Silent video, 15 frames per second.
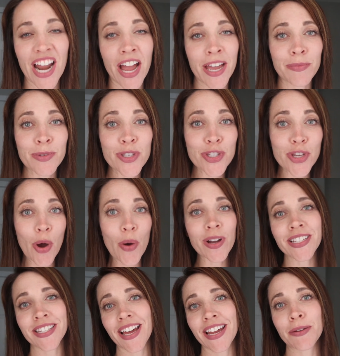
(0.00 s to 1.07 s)
I am so
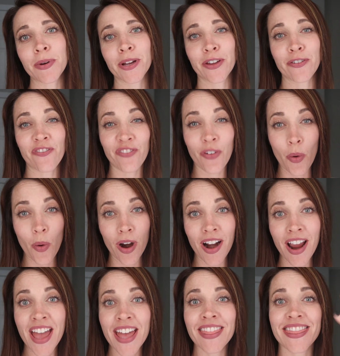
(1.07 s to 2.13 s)
excited to bring you
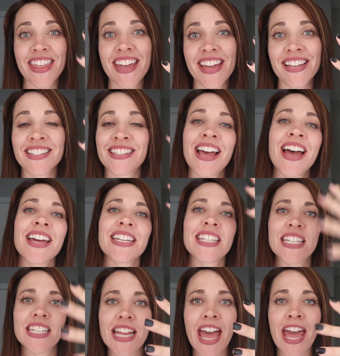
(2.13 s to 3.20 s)
4 things
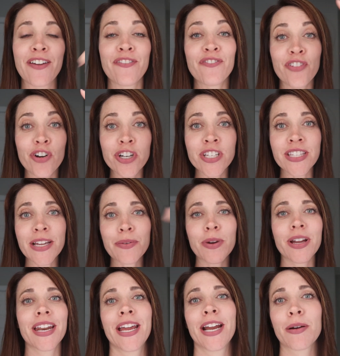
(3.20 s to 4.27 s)
today. First thing, we're
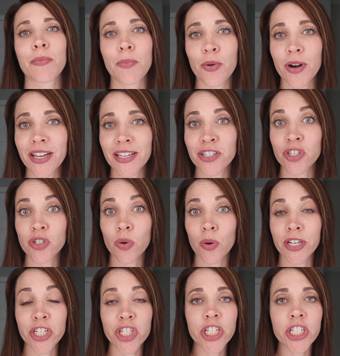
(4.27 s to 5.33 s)
gonna hear Bree's
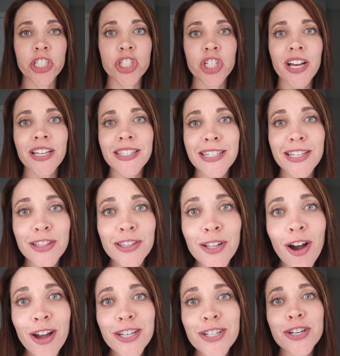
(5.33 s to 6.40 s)
story. She just
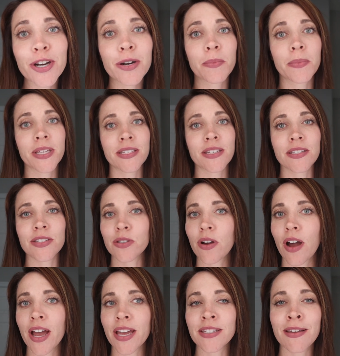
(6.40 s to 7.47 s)
launched her business, you
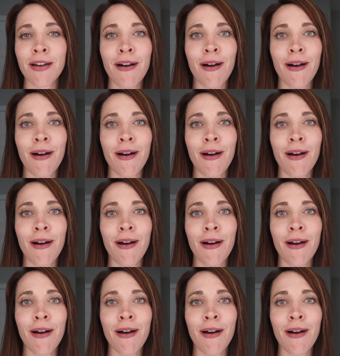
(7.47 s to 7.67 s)
guys.